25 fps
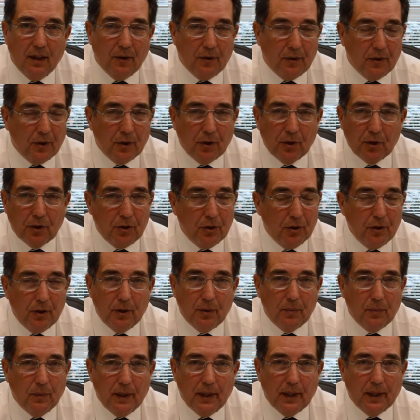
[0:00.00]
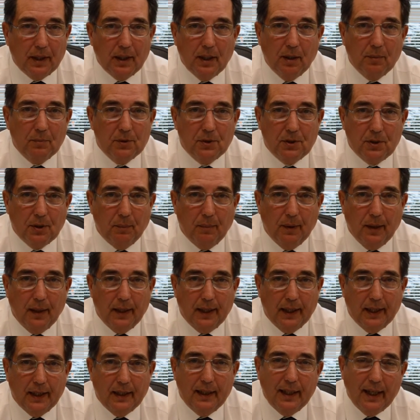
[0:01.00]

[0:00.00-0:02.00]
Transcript: they're good when it comes to money.